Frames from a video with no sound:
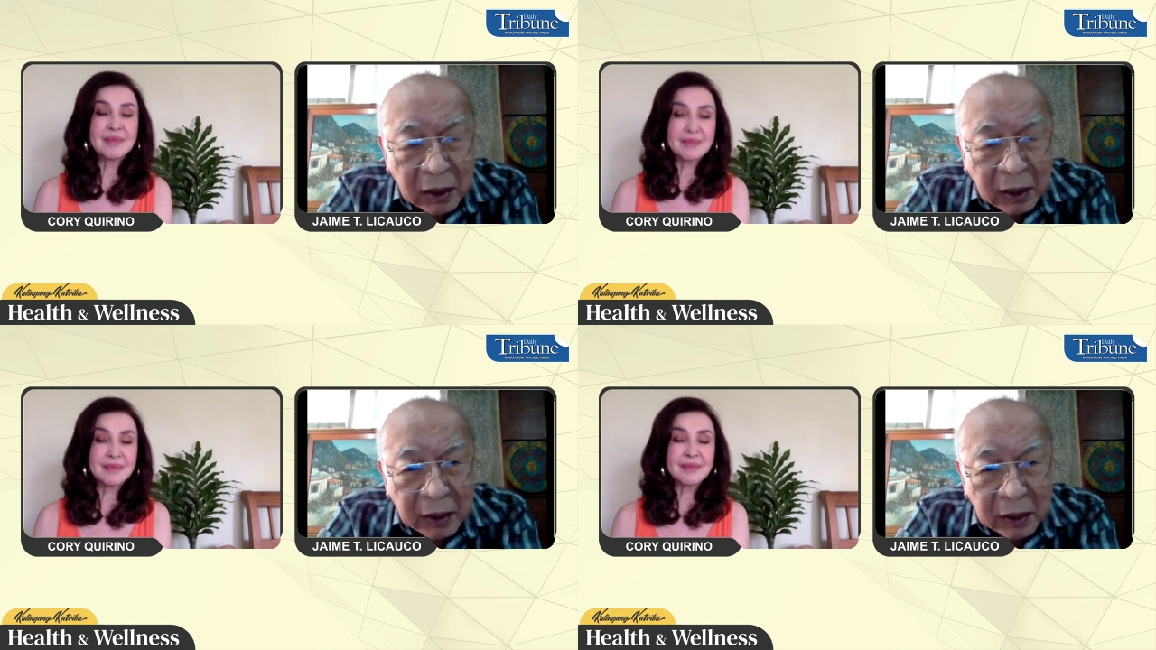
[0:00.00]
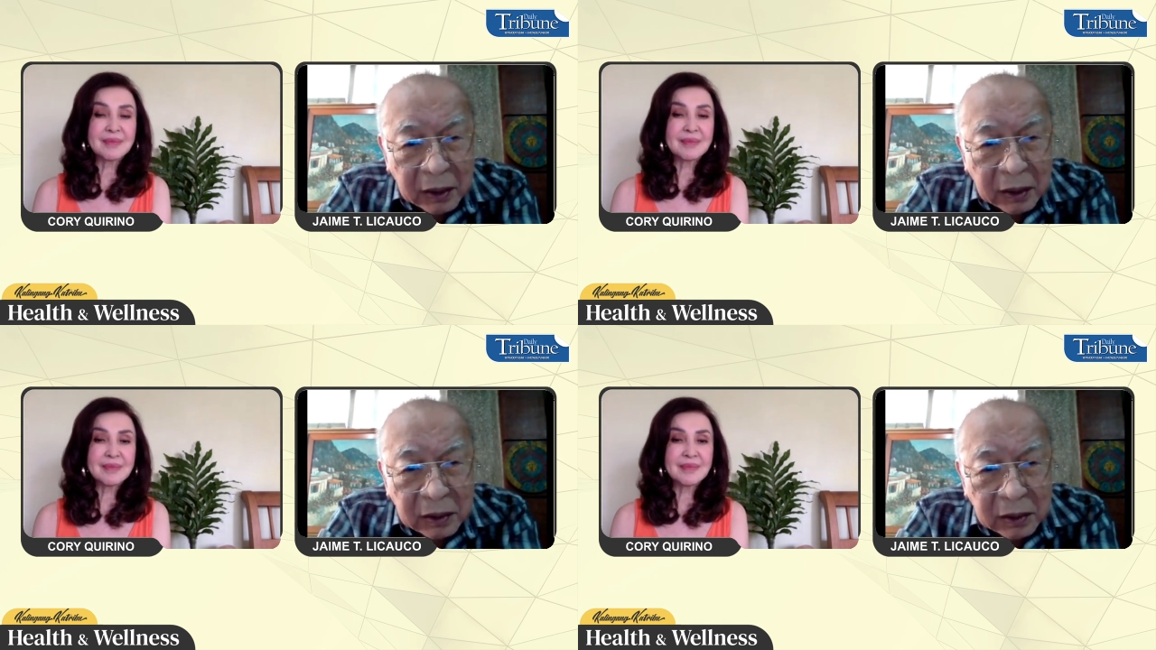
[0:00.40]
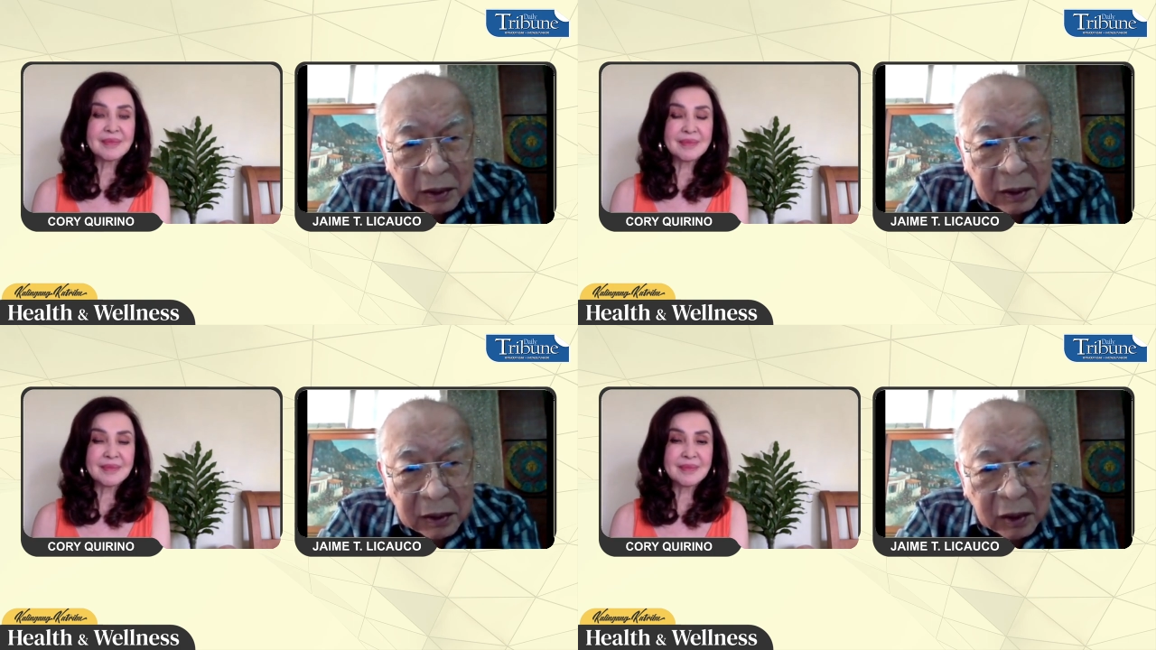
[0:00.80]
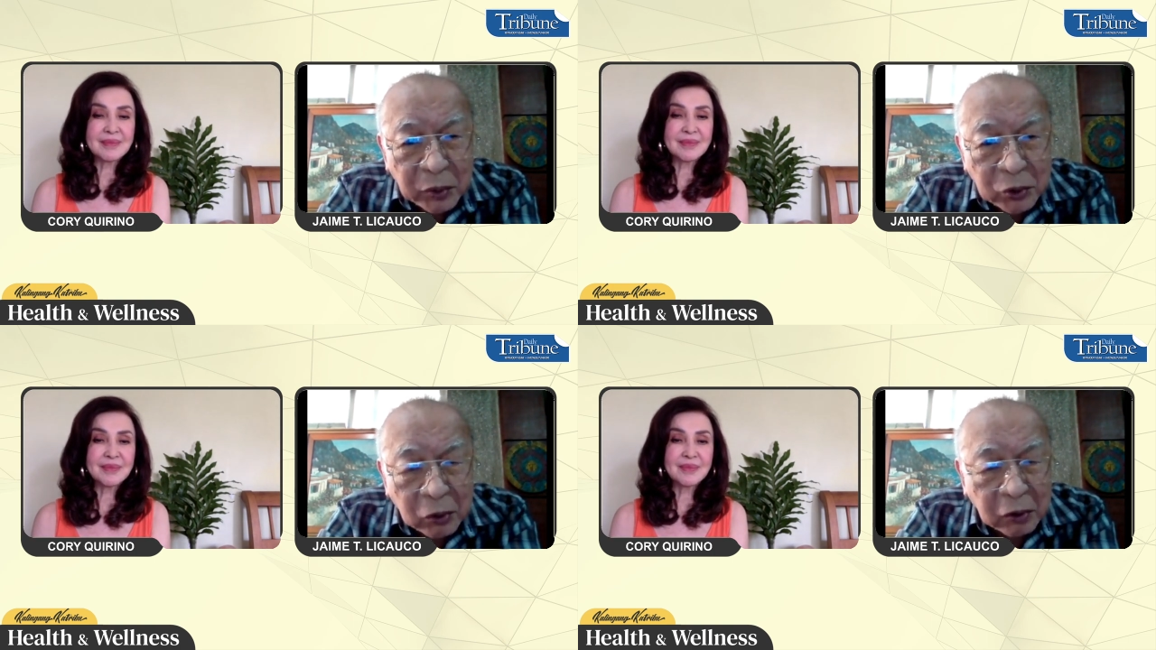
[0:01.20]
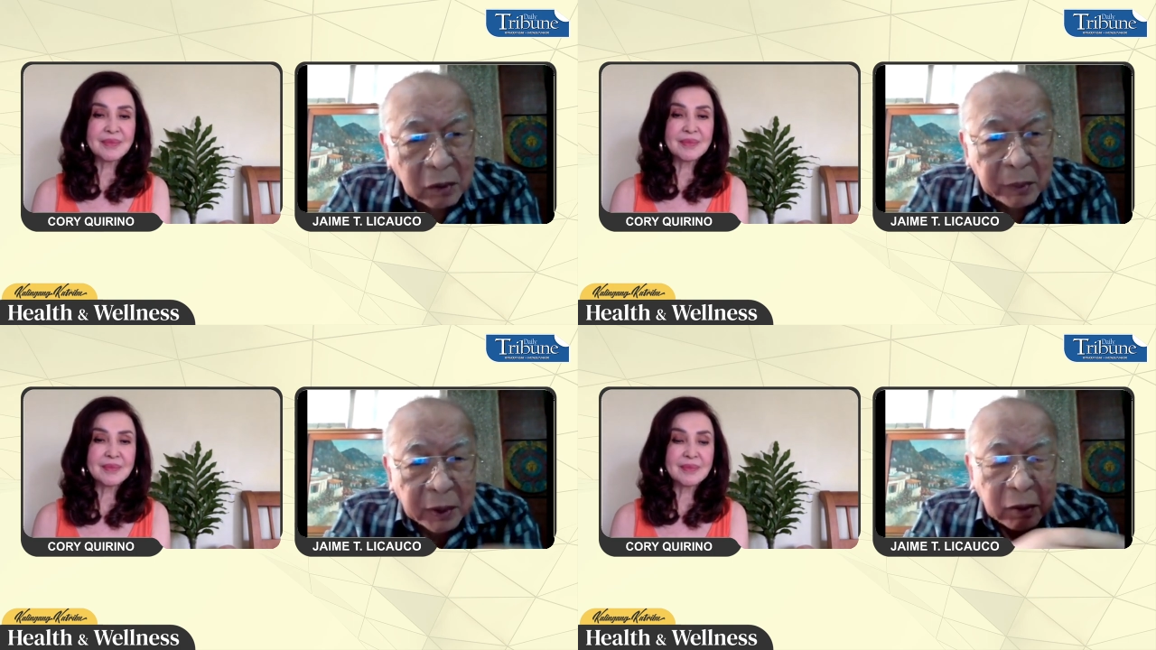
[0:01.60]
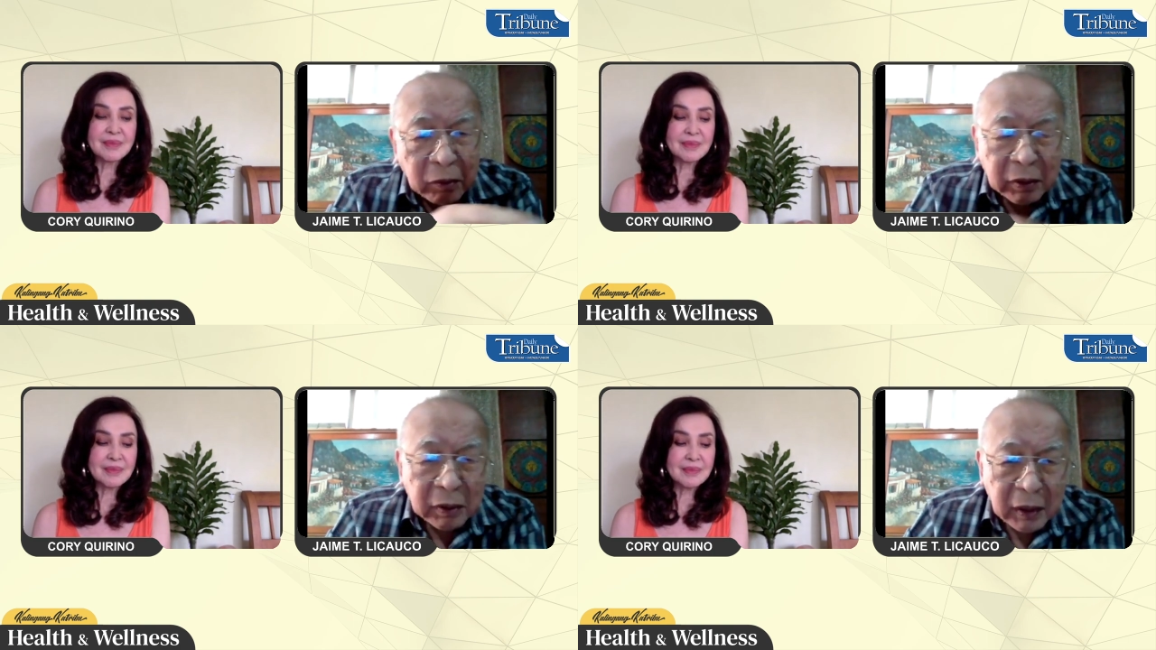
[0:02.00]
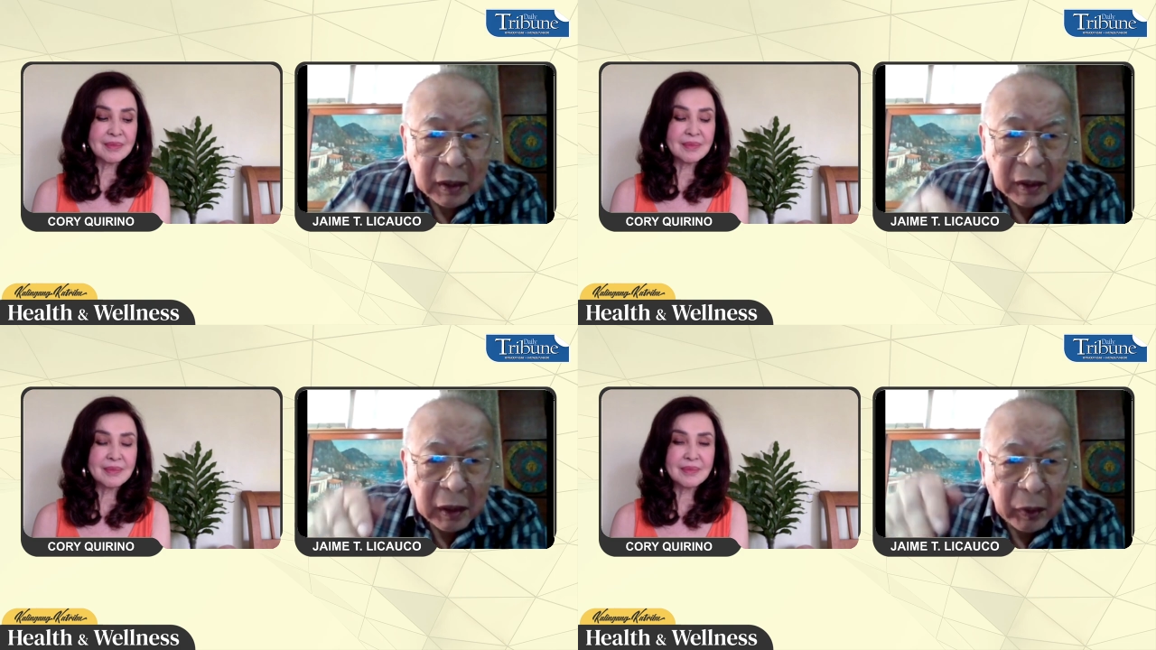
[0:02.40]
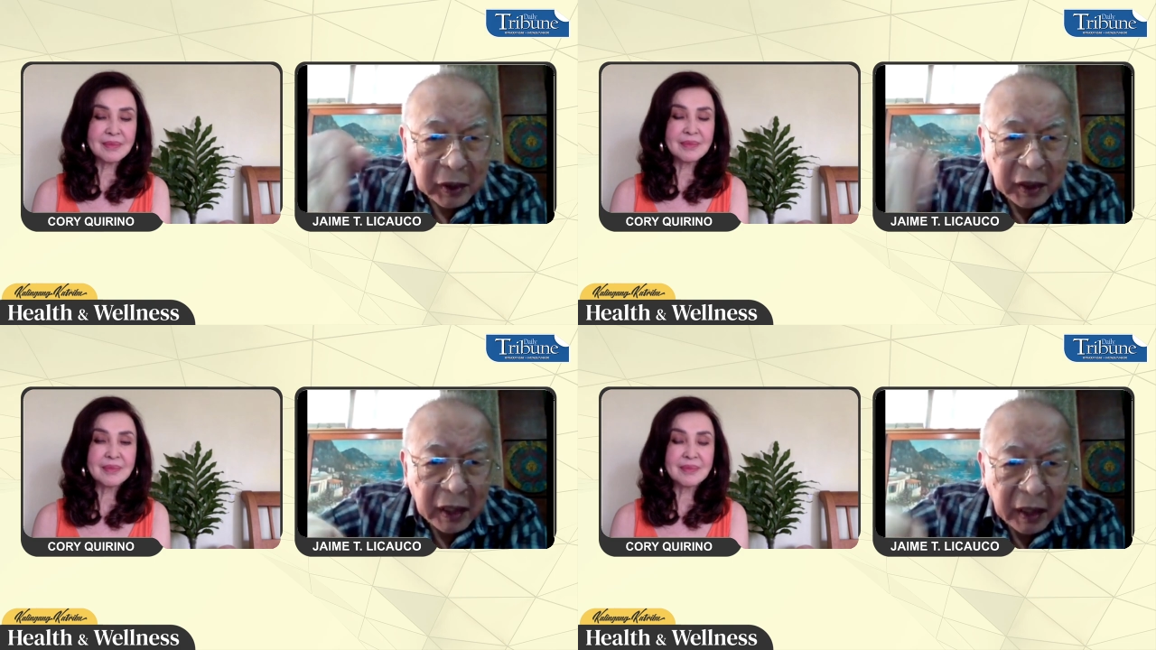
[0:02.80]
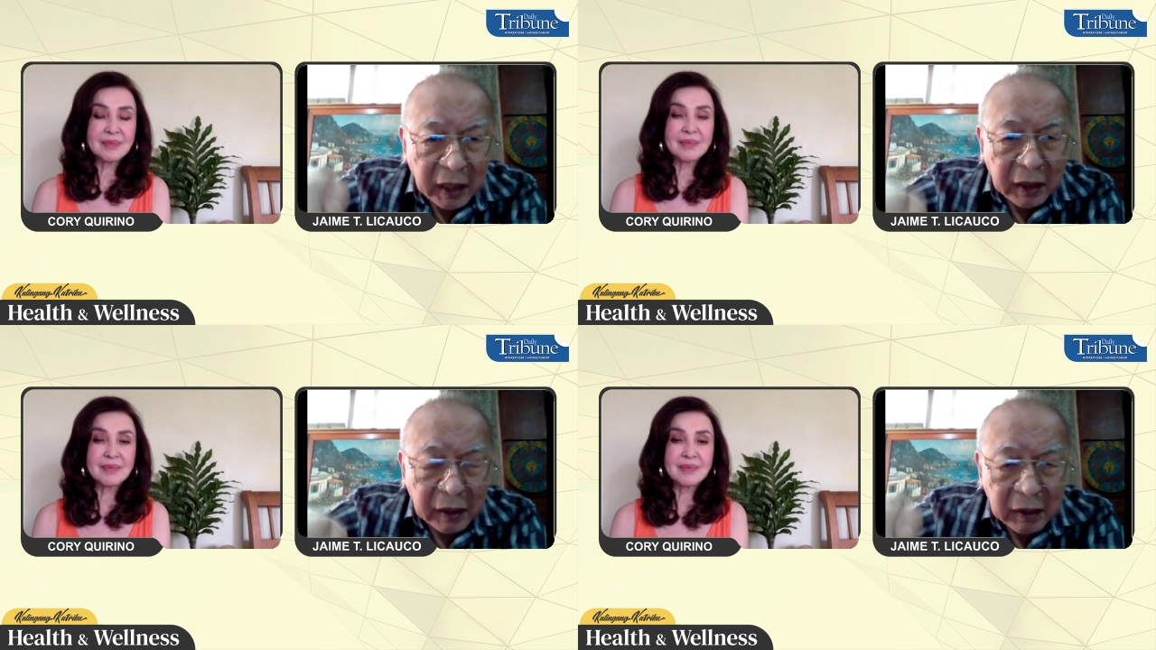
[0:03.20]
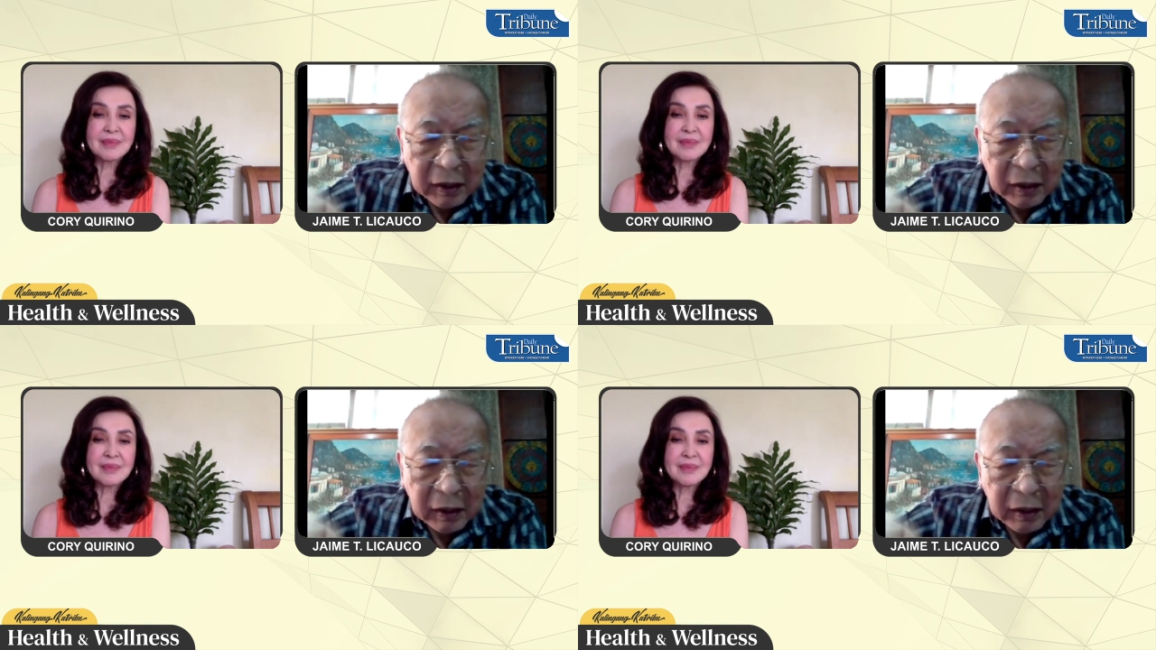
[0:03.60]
Speaker 1: I, uh, there was no cordon, but they were they were digging